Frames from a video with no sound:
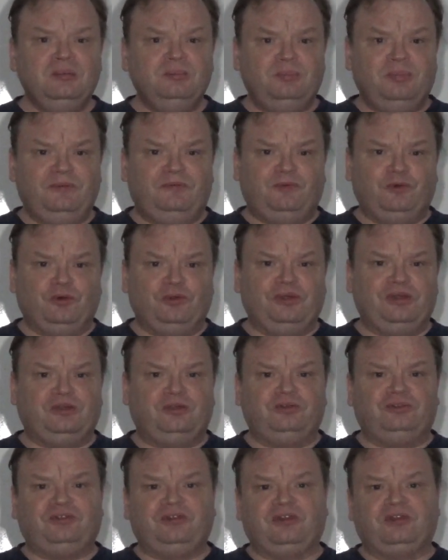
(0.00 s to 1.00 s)
before they
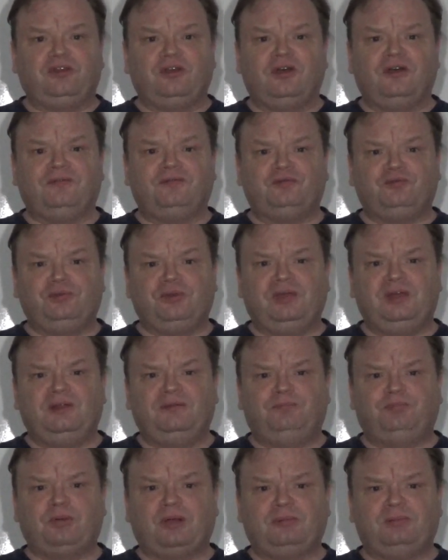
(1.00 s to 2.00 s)
could take off,
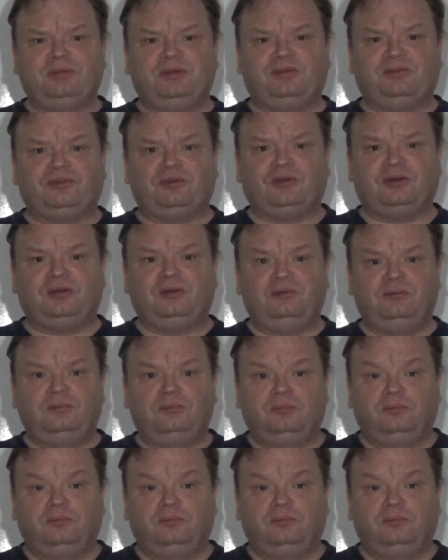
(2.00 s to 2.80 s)
Creative probably thought,